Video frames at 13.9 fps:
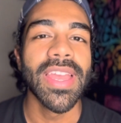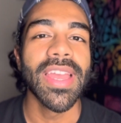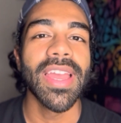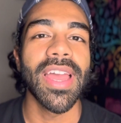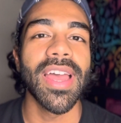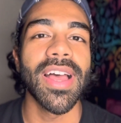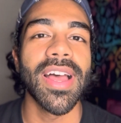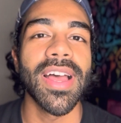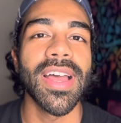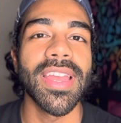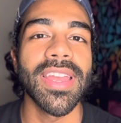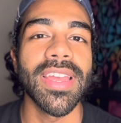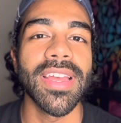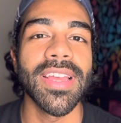
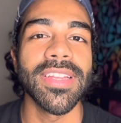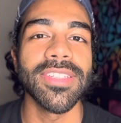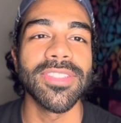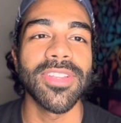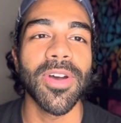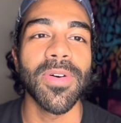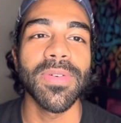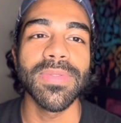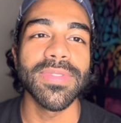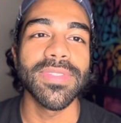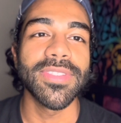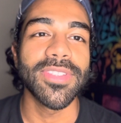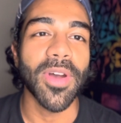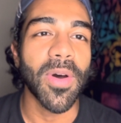Don't
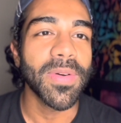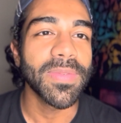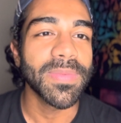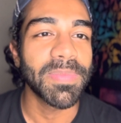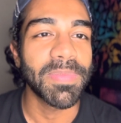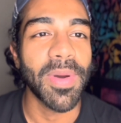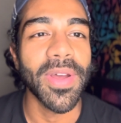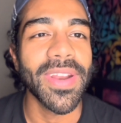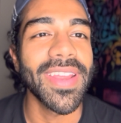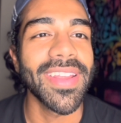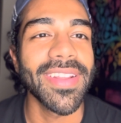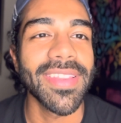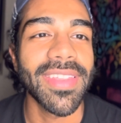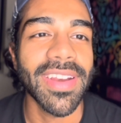put
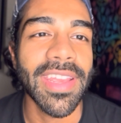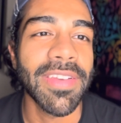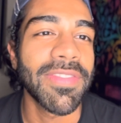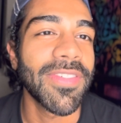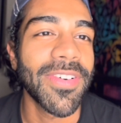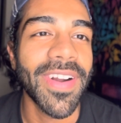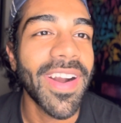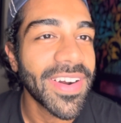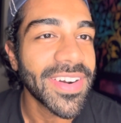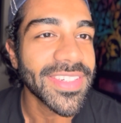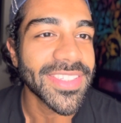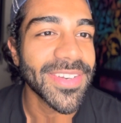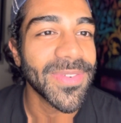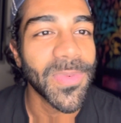in 3-4
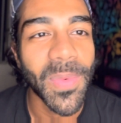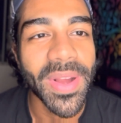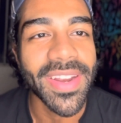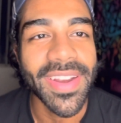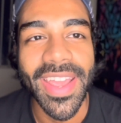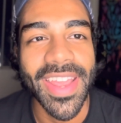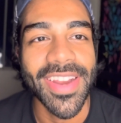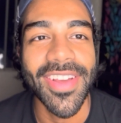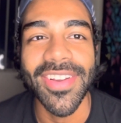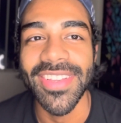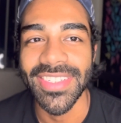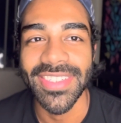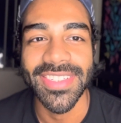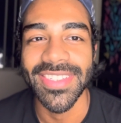hours in one day. No,
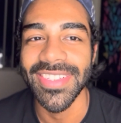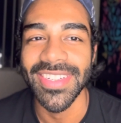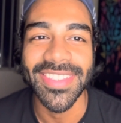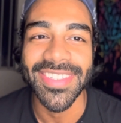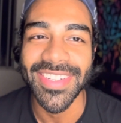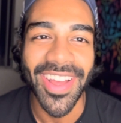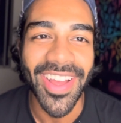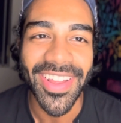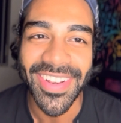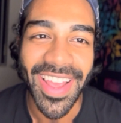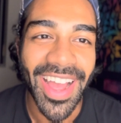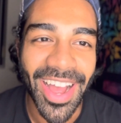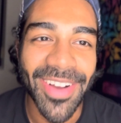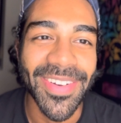that's not
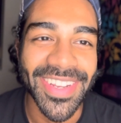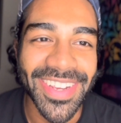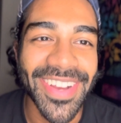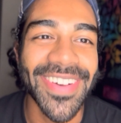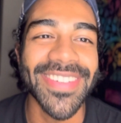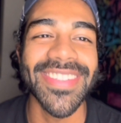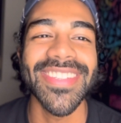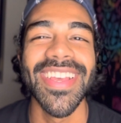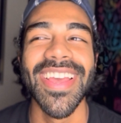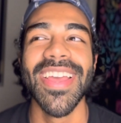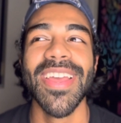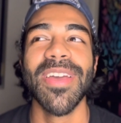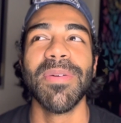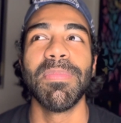how it goes.
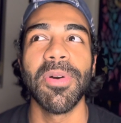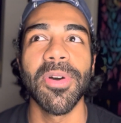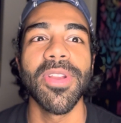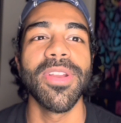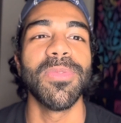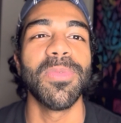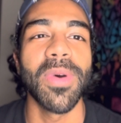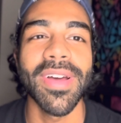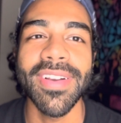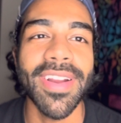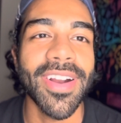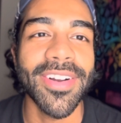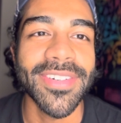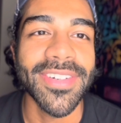Put in 1
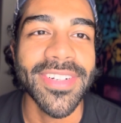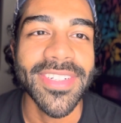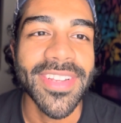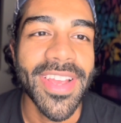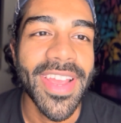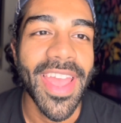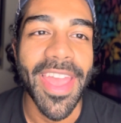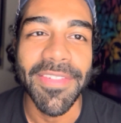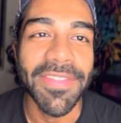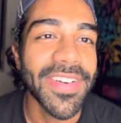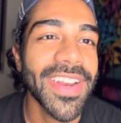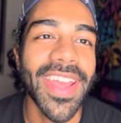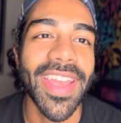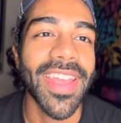hour
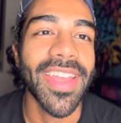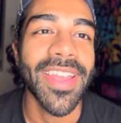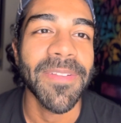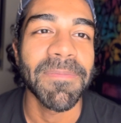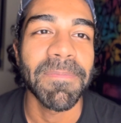every day,